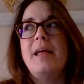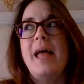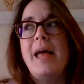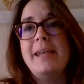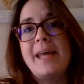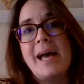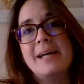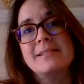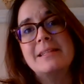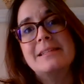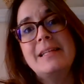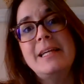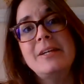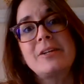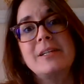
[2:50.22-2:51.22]
And as a
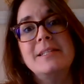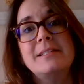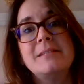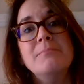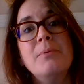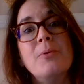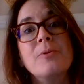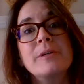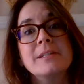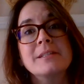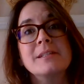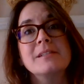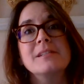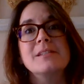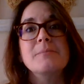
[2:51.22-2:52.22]
leader, it's
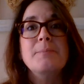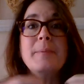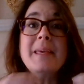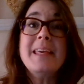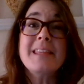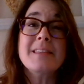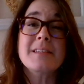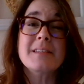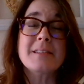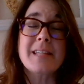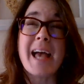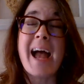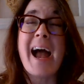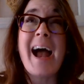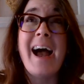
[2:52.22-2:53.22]
important to
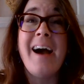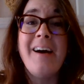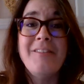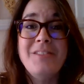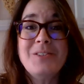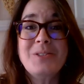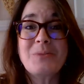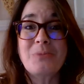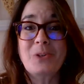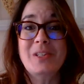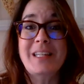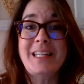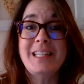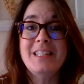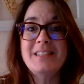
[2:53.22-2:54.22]
have this
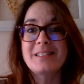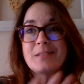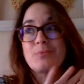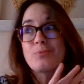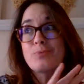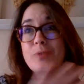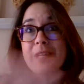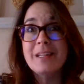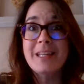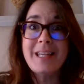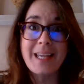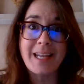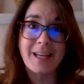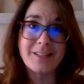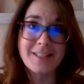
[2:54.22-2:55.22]
willingness to really
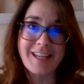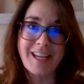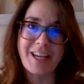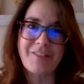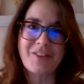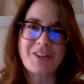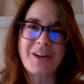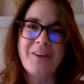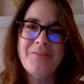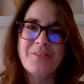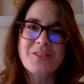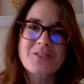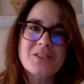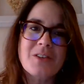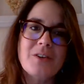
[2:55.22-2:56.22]
get outside of your
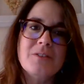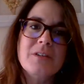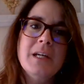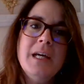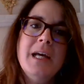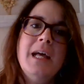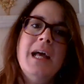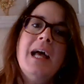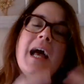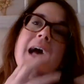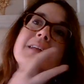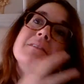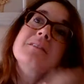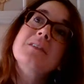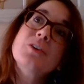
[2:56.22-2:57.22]
comfort zone
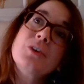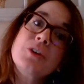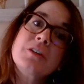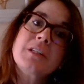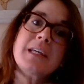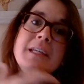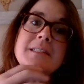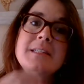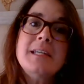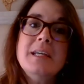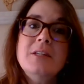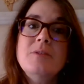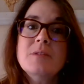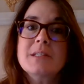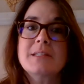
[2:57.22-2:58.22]
and learn
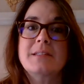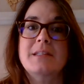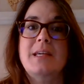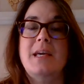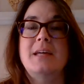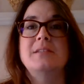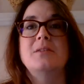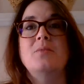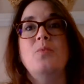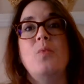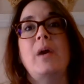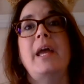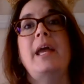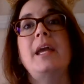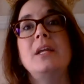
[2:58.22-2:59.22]
continuously as a
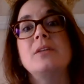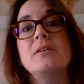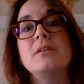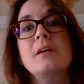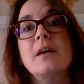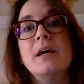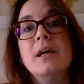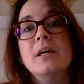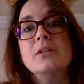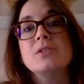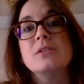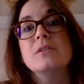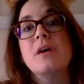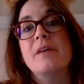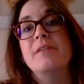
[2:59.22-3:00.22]
way
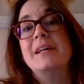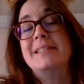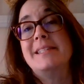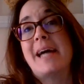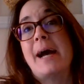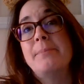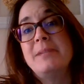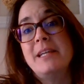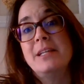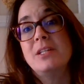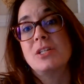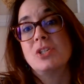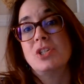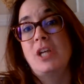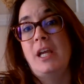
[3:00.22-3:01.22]
of adapting
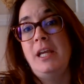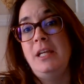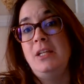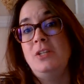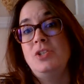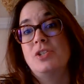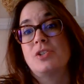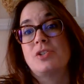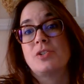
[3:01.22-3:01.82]
to changed